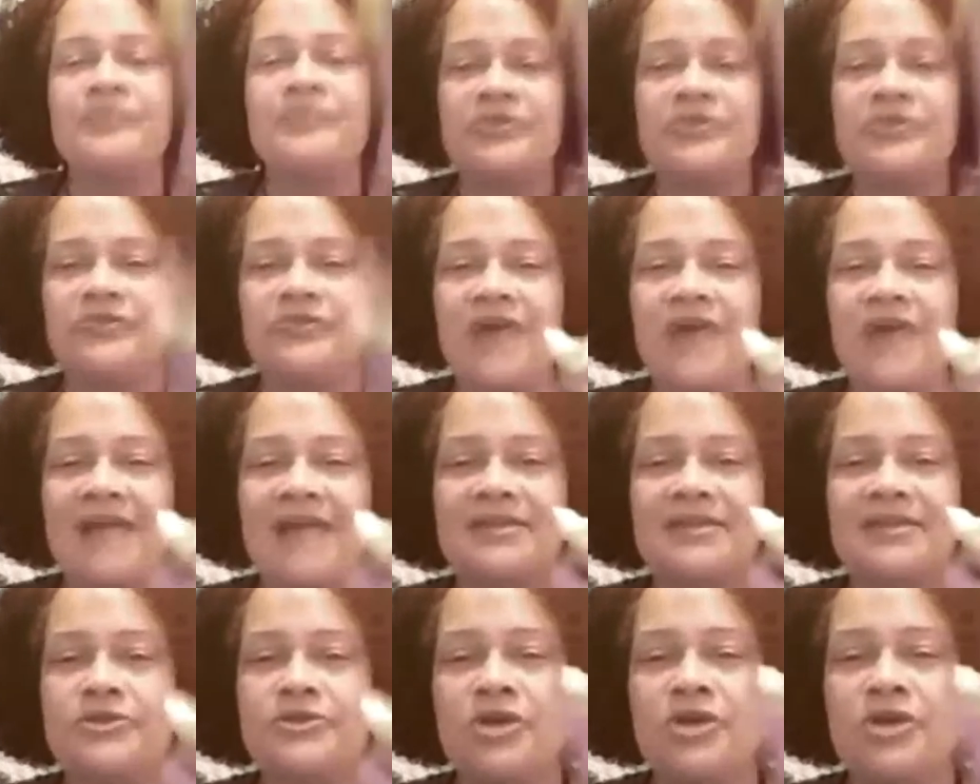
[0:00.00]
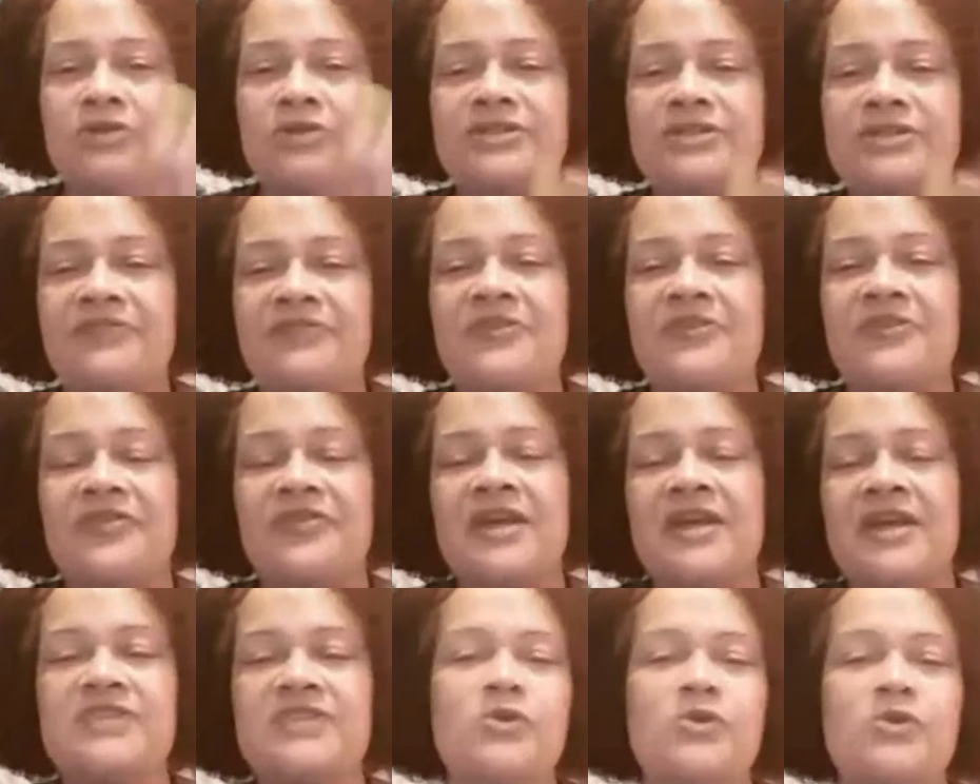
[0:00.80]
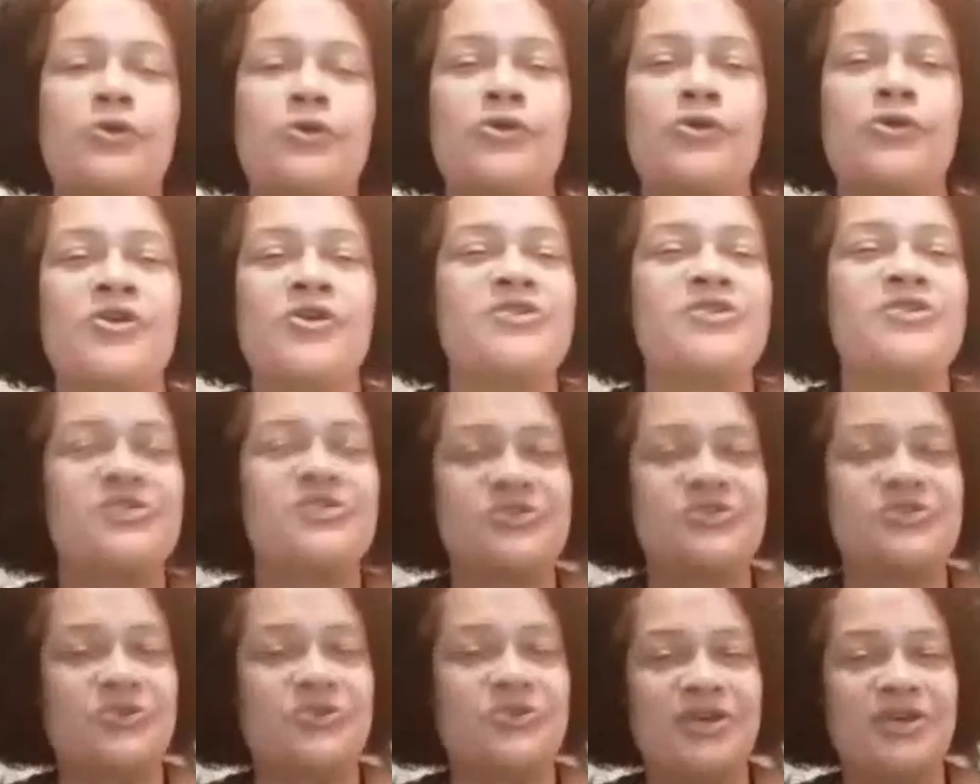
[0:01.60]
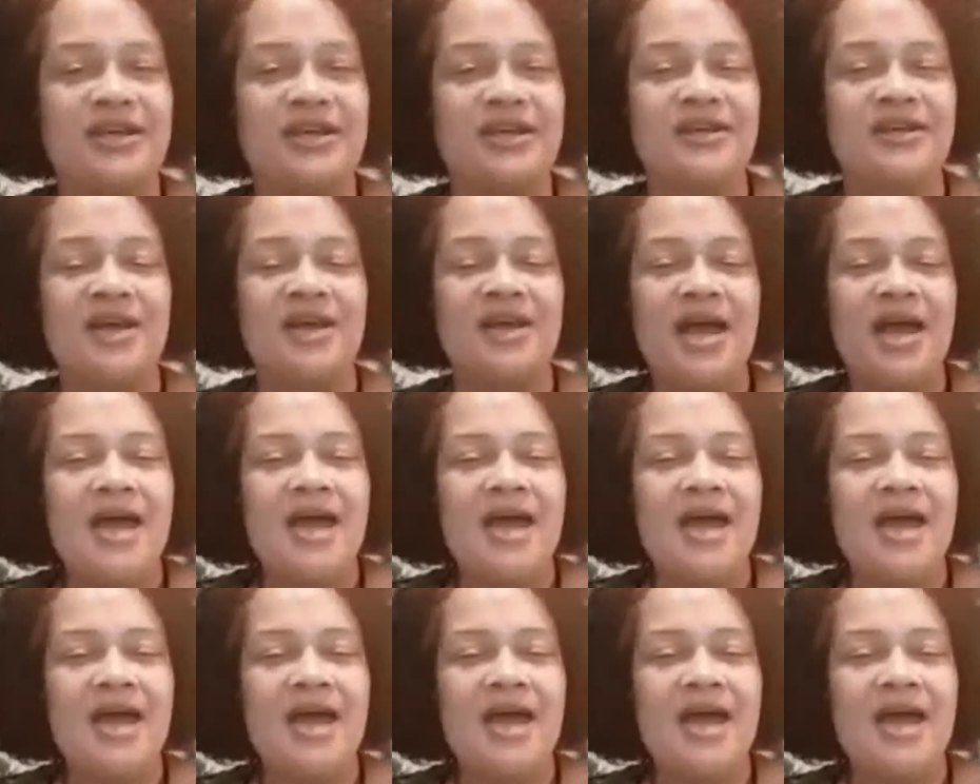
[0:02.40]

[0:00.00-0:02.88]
you've got, you know, different things going on your screen.